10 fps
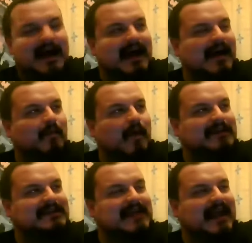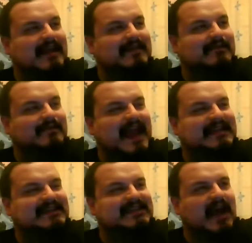once, and
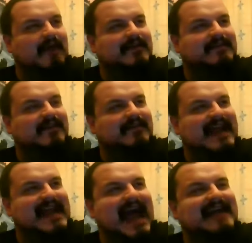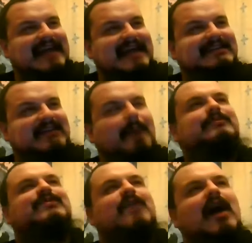they discovered that they had a
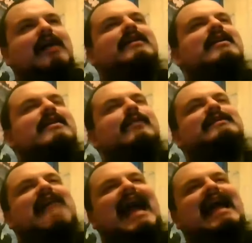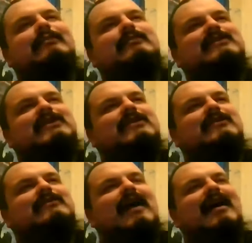dump truck that was able
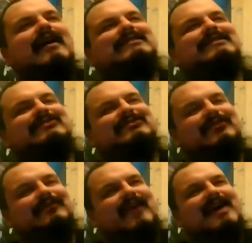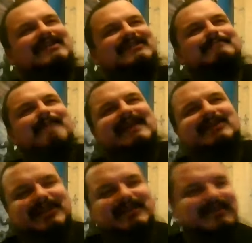to traverse
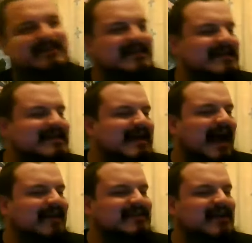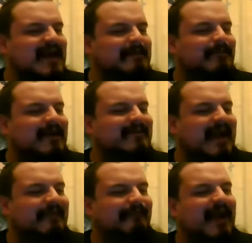dimensions, and so they bring
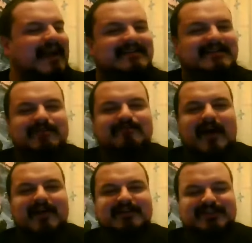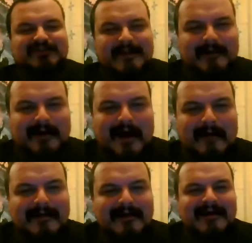their friends who run a strip club